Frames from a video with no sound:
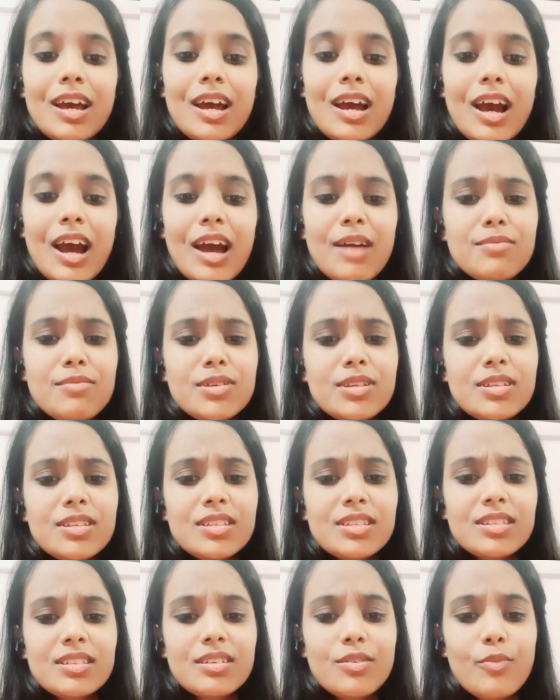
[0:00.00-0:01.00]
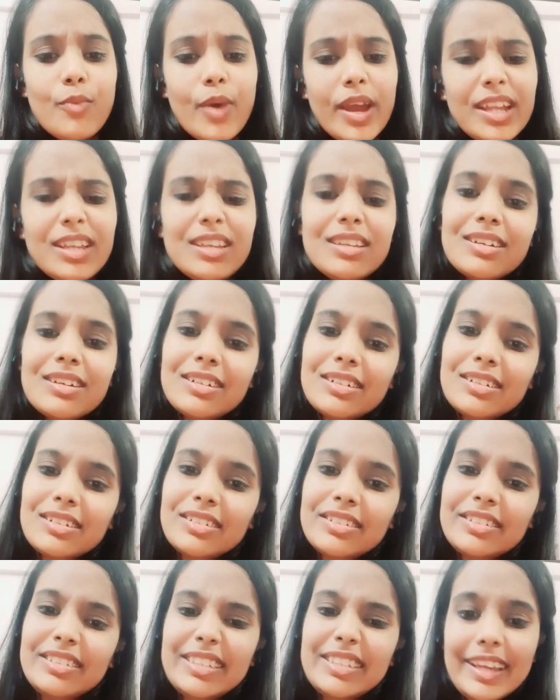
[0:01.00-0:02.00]
I was quite
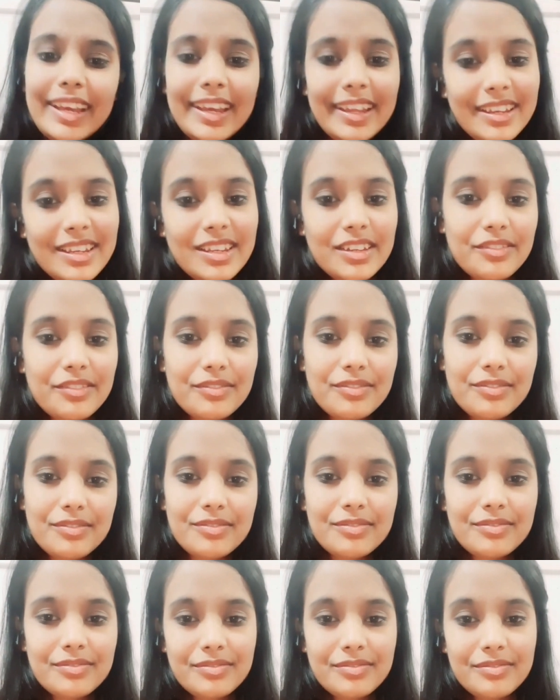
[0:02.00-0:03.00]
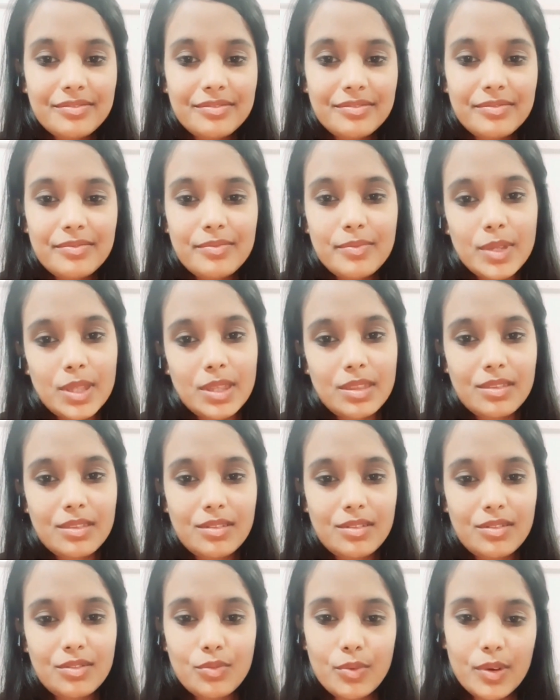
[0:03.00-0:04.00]
negative
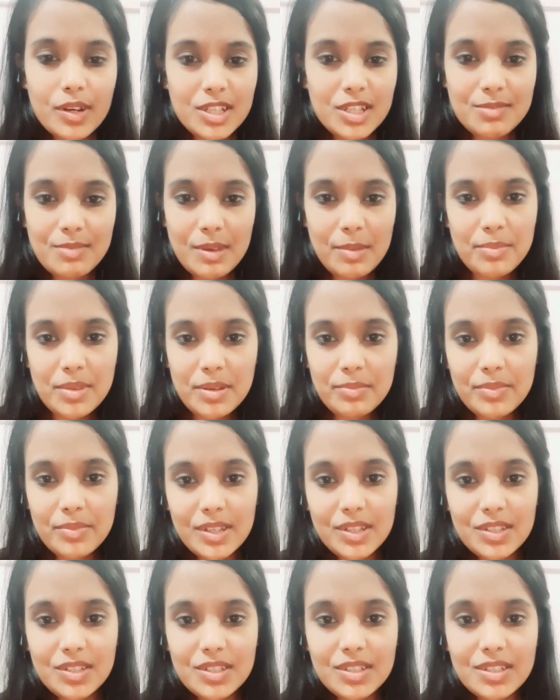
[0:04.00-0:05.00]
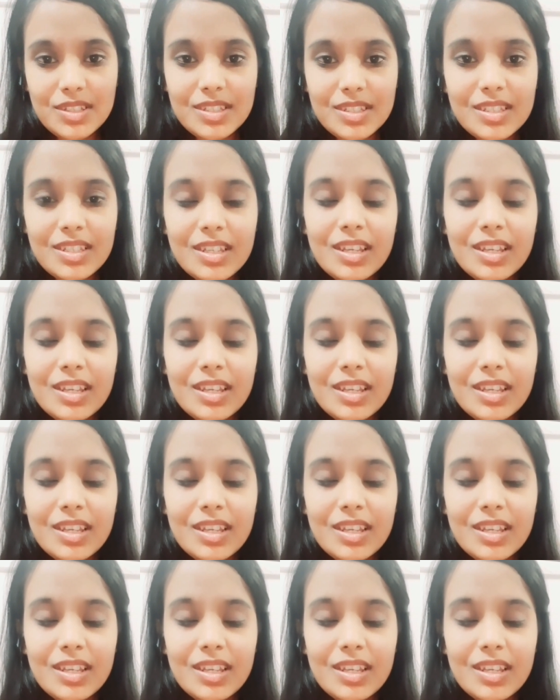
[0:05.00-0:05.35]
towards my preparations.